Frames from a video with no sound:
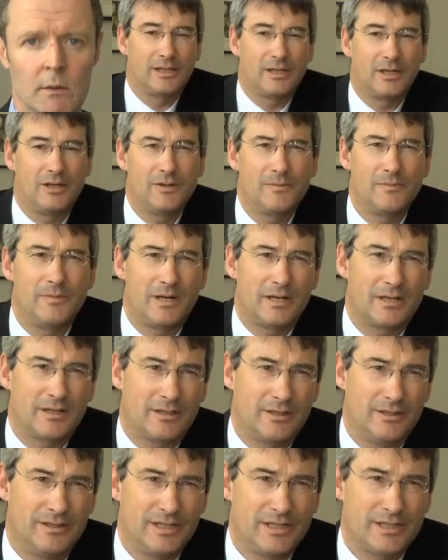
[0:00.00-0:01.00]
Current
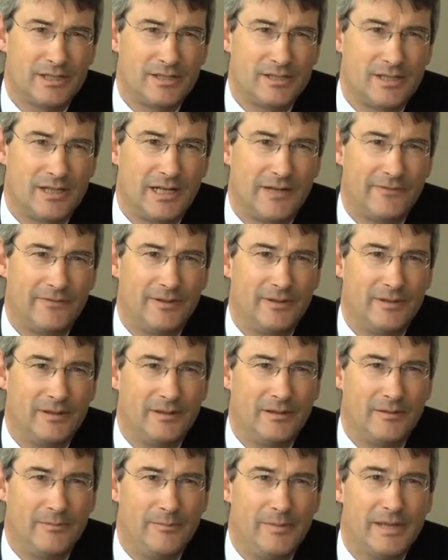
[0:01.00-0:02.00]
market conditions are
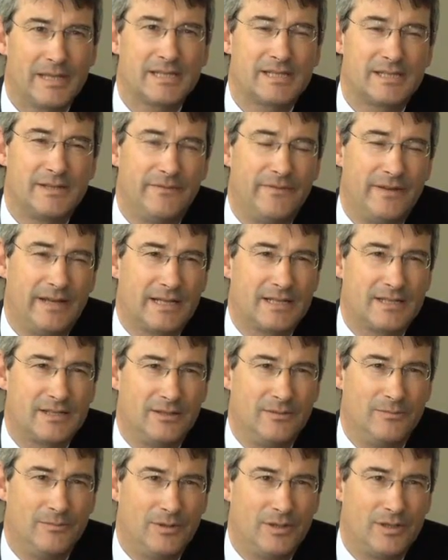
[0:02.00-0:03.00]
having mixed effects
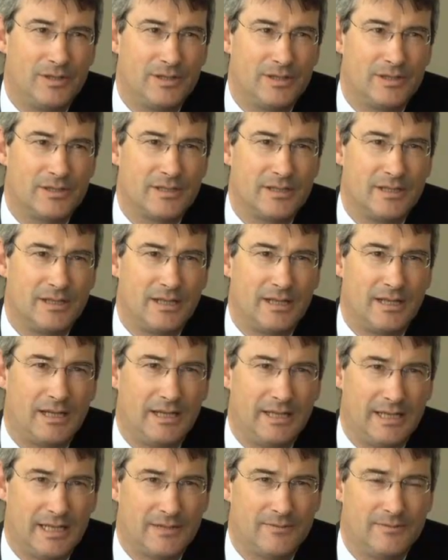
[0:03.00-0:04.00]
on mergers
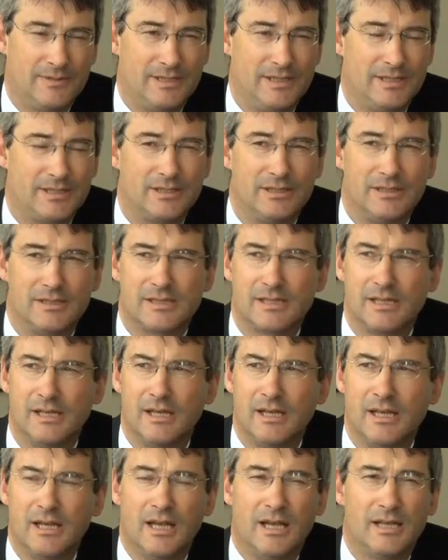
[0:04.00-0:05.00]
and acquisitions.
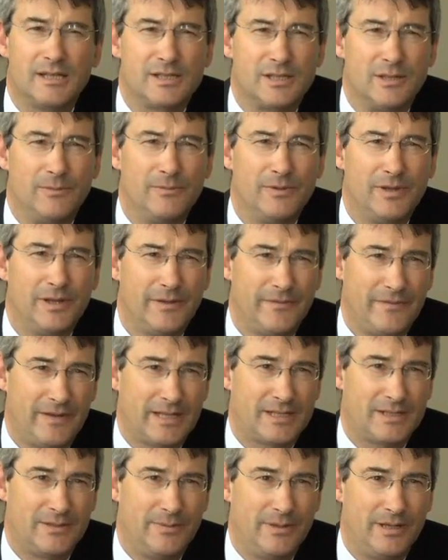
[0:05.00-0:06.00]
Some of the
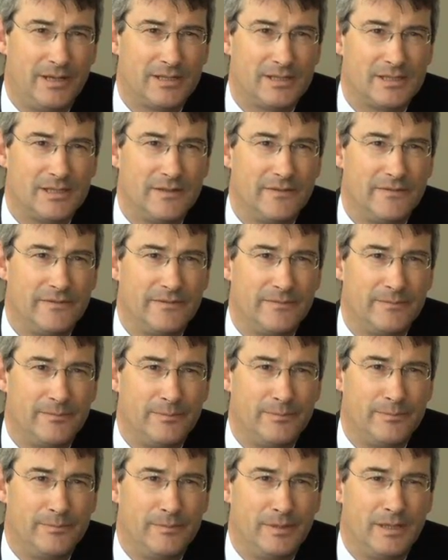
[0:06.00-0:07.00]
effects are positive
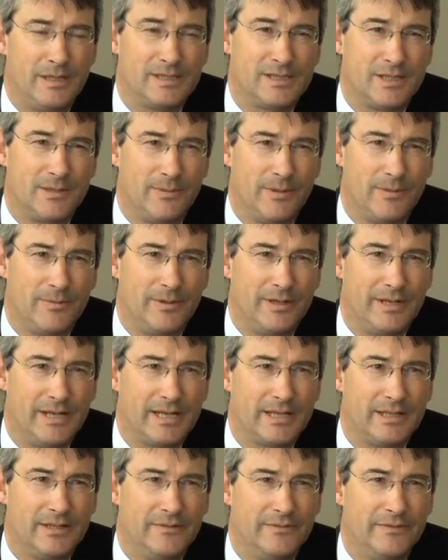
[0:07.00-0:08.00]
and some of them are
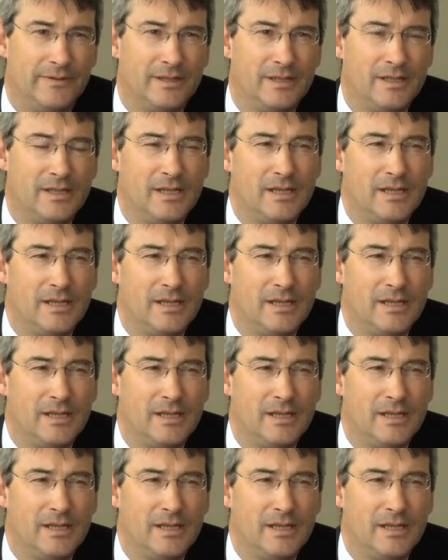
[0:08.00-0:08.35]
negative.